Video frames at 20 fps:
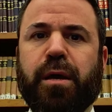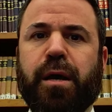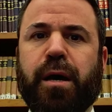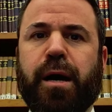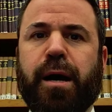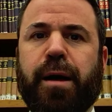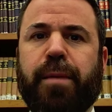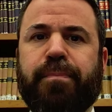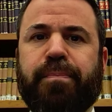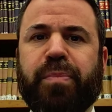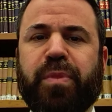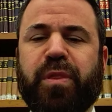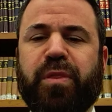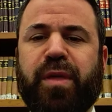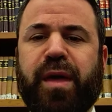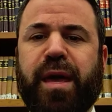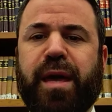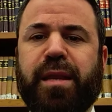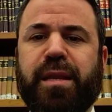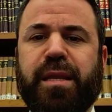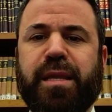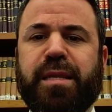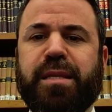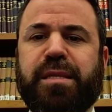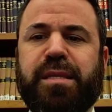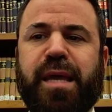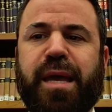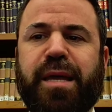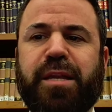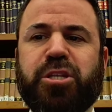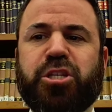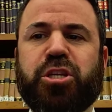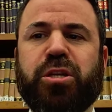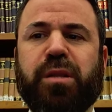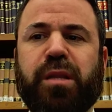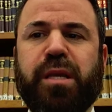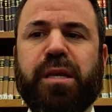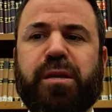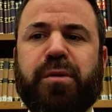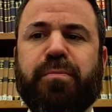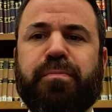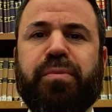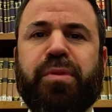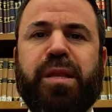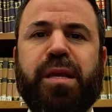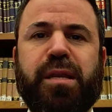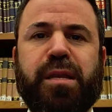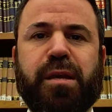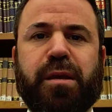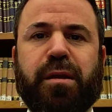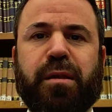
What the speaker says: that intentionally completing